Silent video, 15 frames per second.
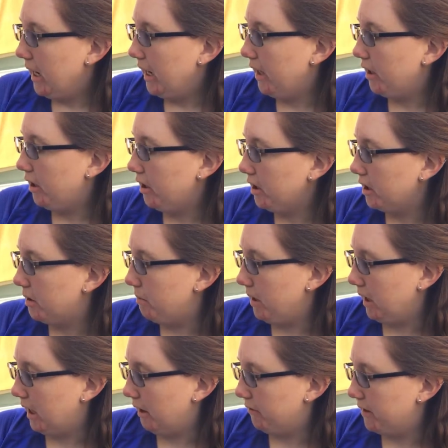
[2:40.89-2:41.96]
It hurts to
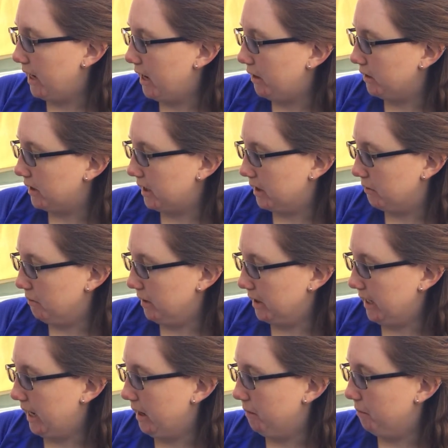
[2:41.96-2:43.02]
be left out, says
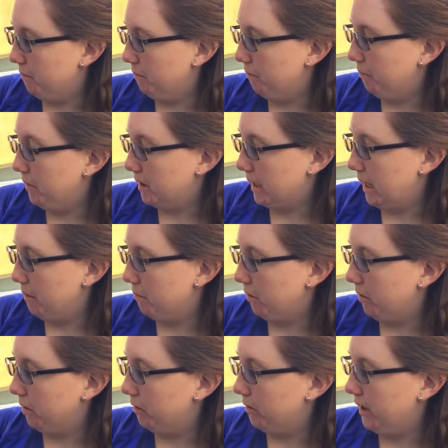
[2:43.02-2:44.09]
Miss, Cam Miss
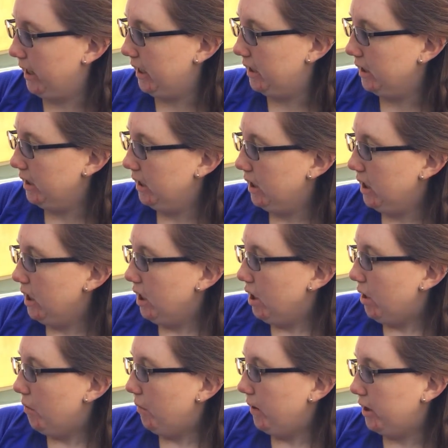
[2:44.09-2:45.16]
Campbell agreed.
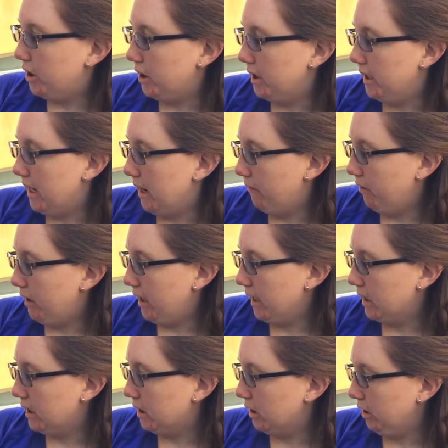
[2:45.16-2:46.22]
We should never
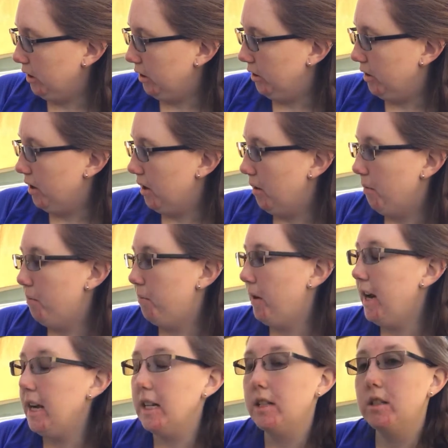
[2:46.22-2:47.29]
exclude
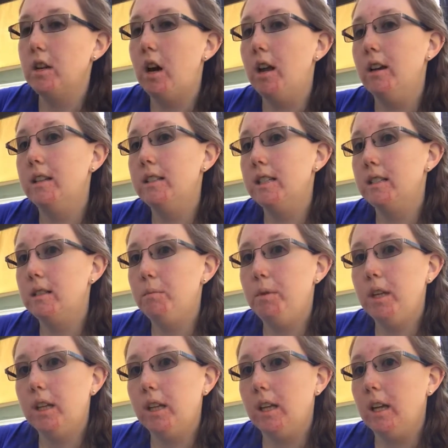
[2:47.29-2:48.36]
based on a
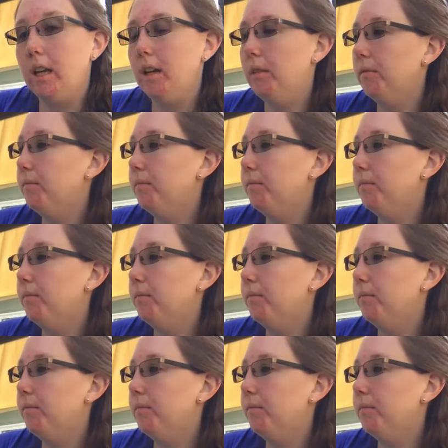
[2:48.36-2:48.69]
disability.